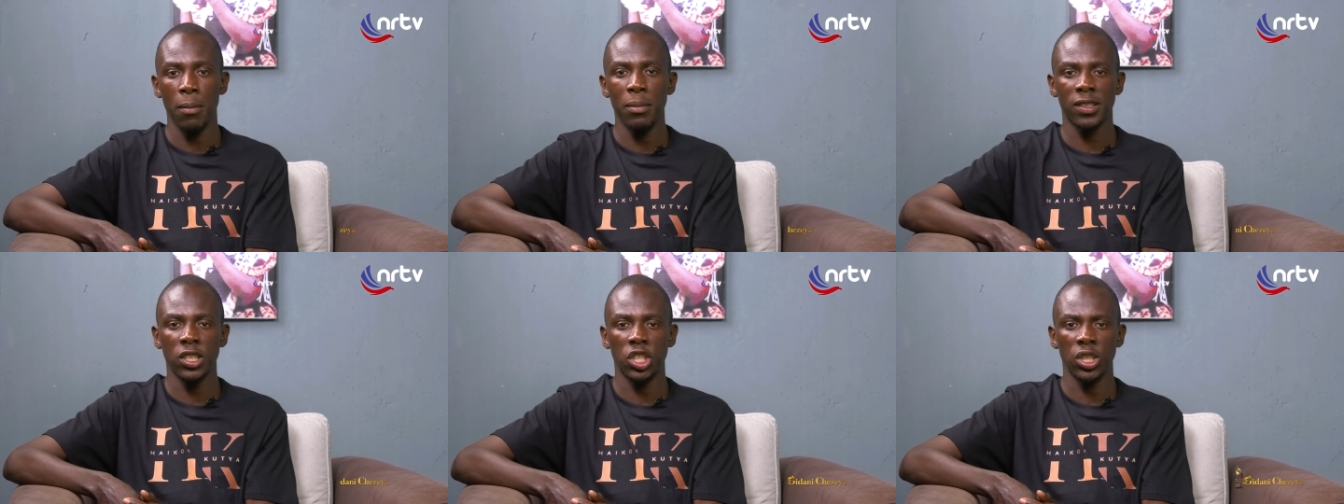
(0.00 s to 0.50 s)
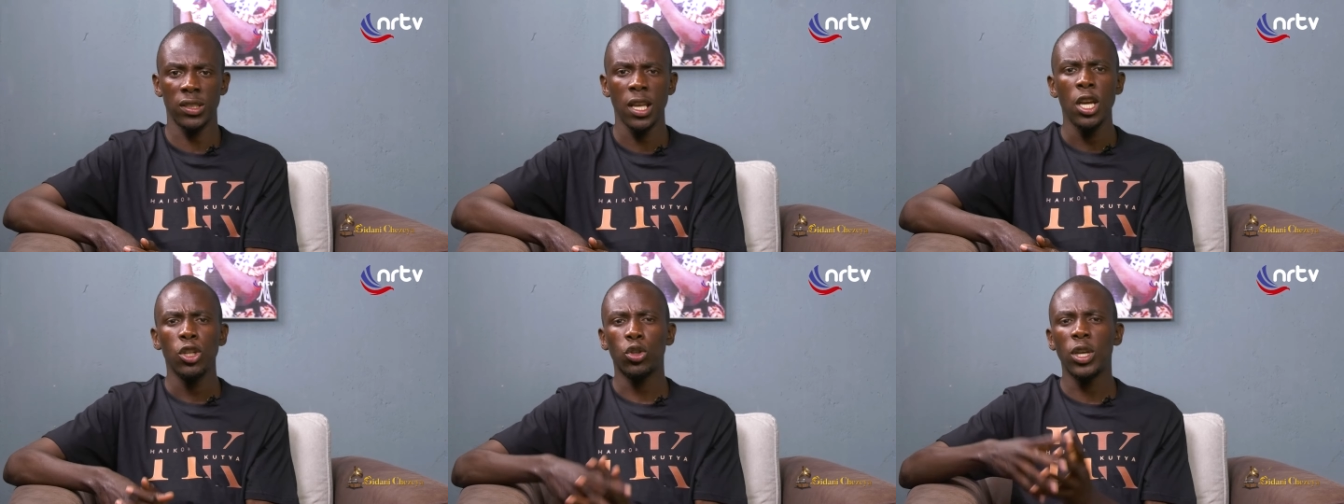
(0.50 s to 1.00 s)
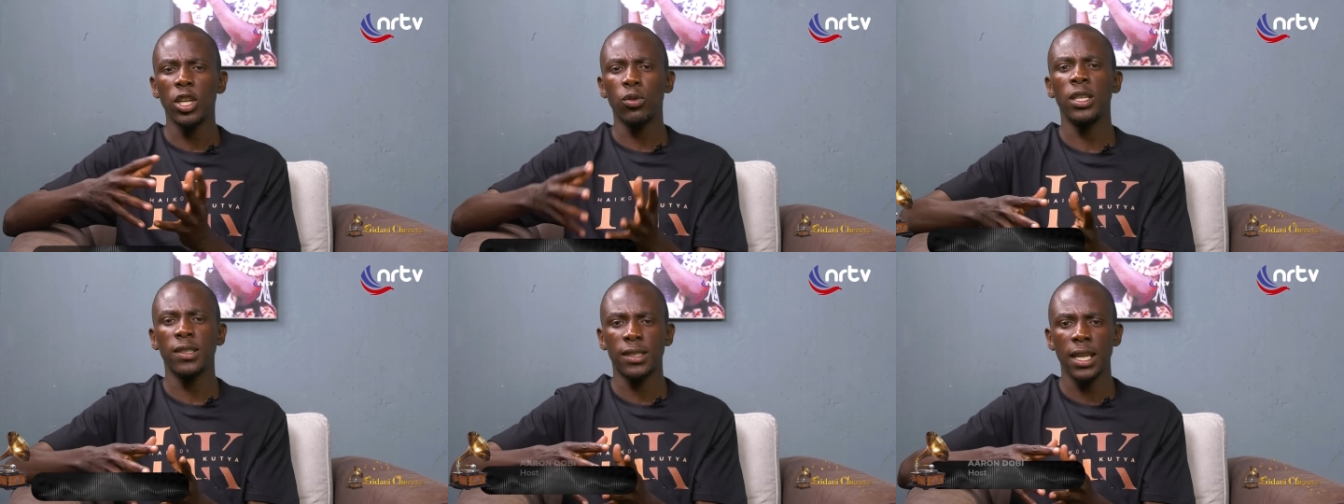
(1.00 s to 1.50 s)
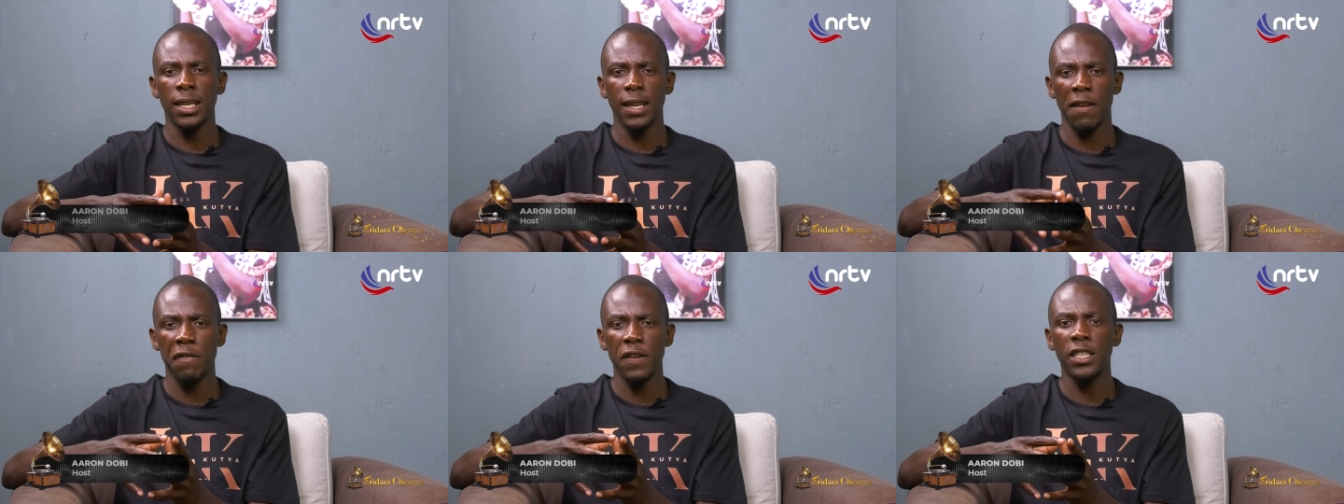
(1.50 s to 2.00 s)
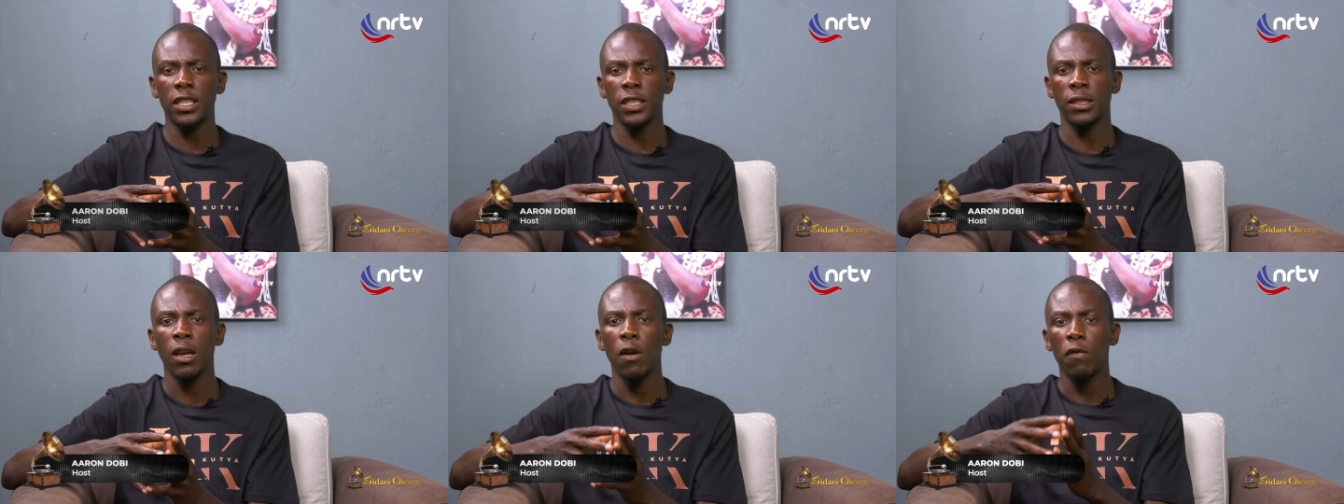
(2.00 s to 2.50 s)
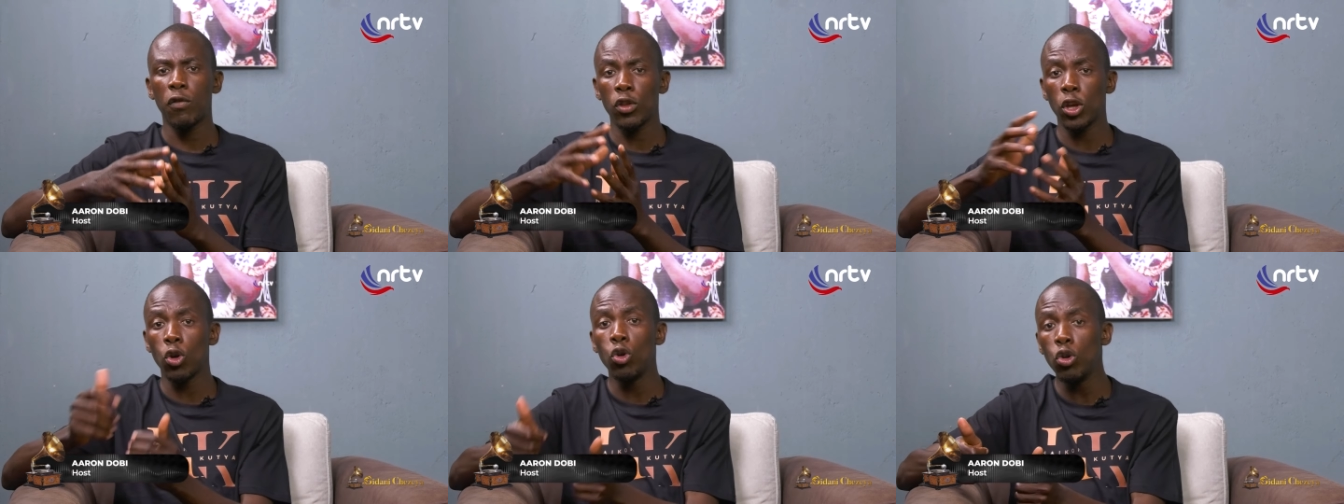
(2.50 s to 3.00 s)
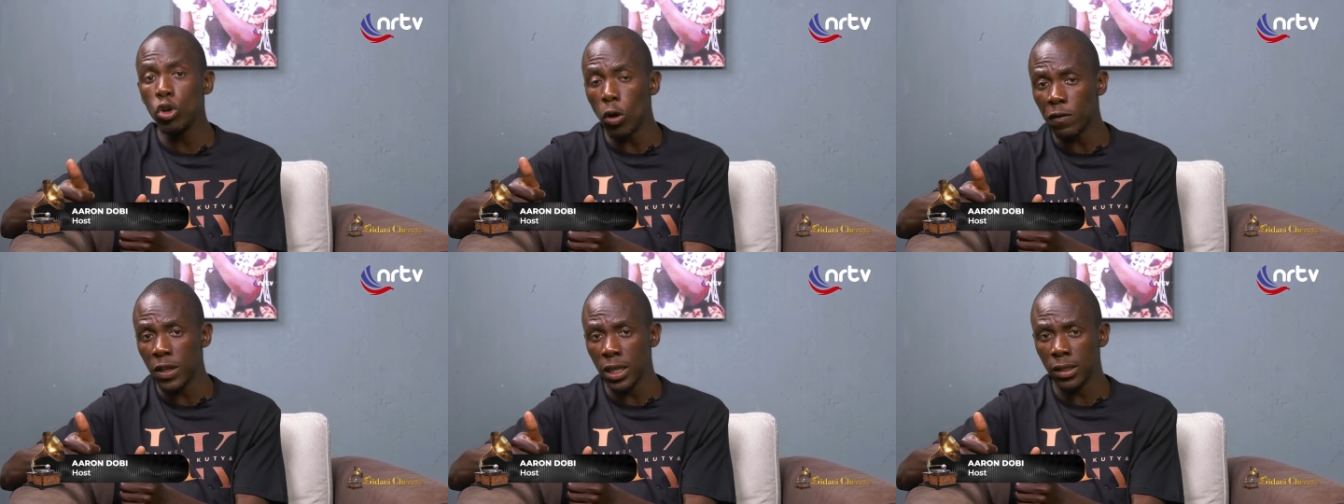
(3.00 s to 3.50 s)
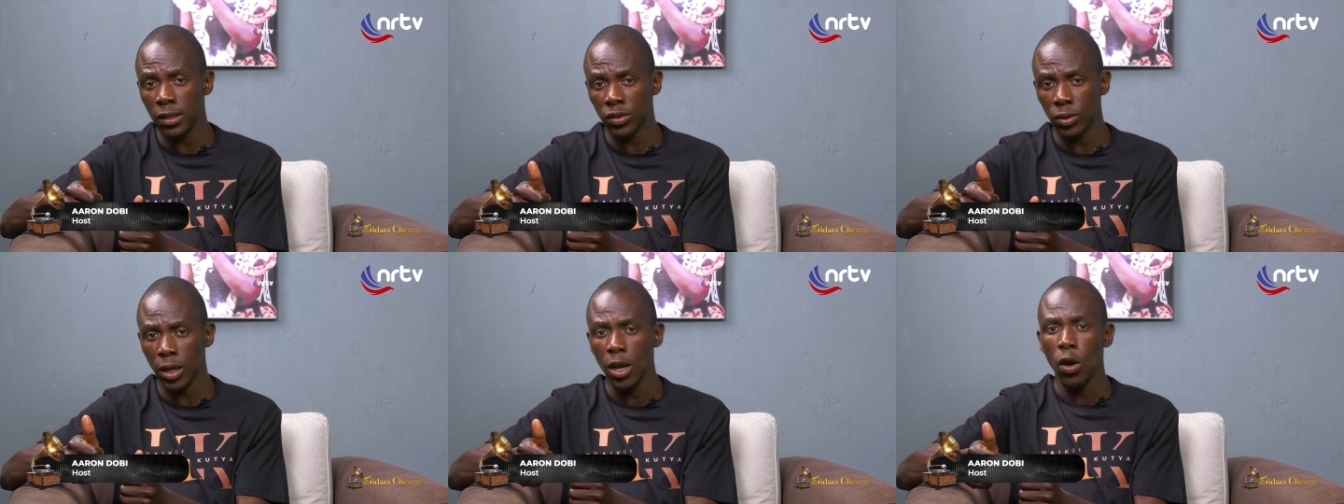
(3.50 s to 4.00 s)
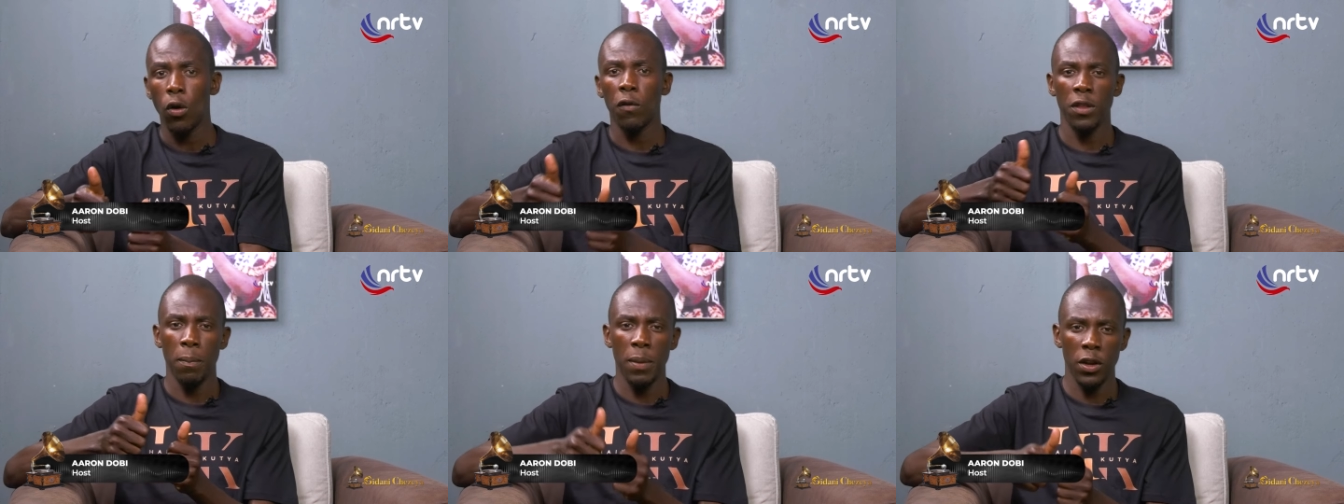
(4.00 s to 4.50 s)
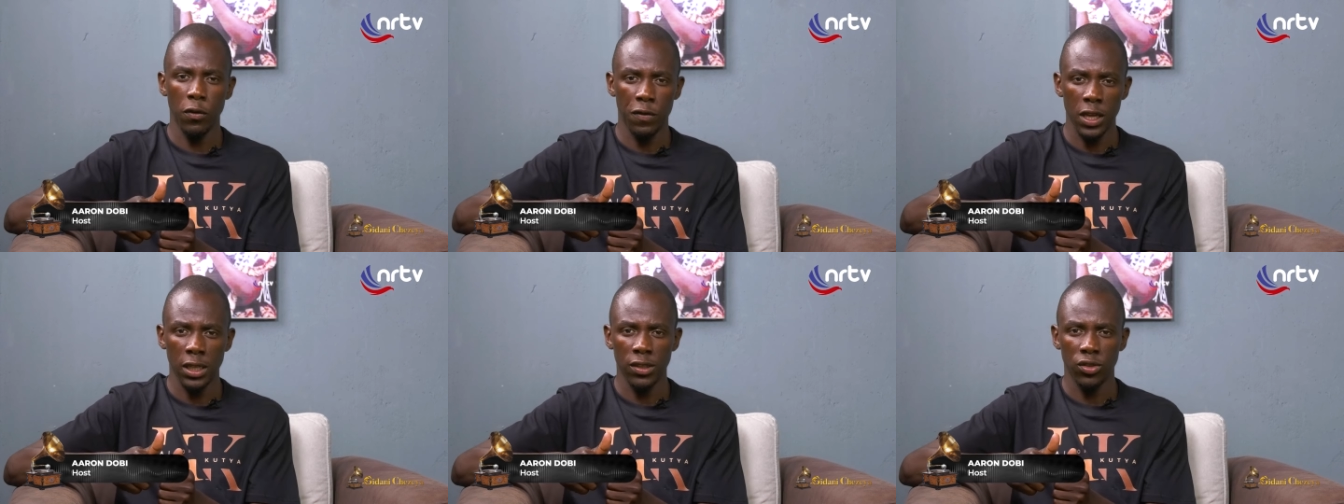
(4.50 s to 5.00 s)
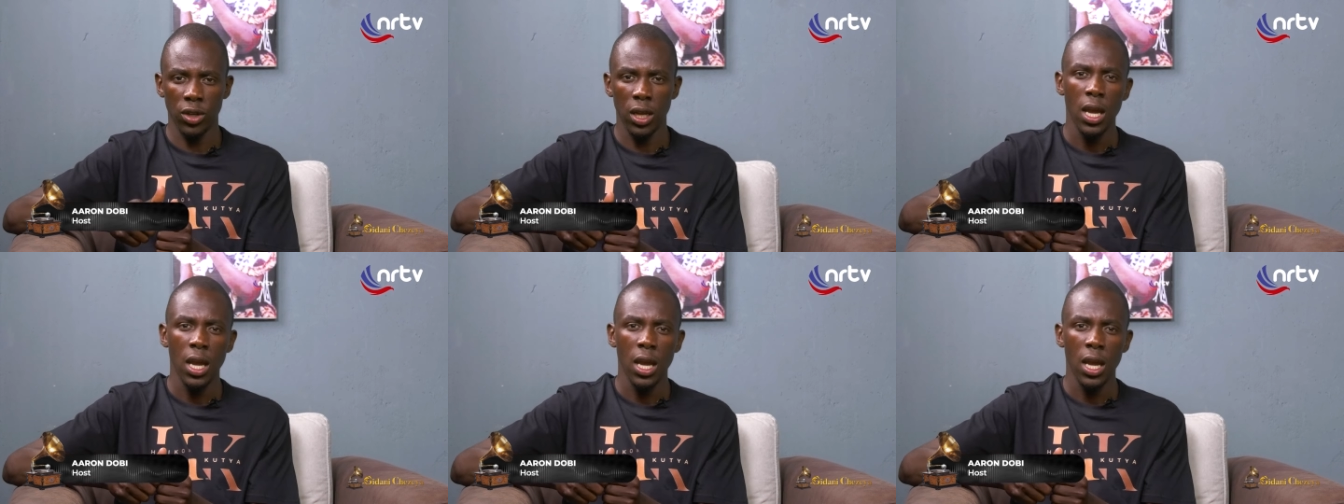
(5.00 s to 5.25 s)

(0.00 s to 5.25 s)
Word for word: messages to get to understand if it is for the good of the industry or for the bad of the industry.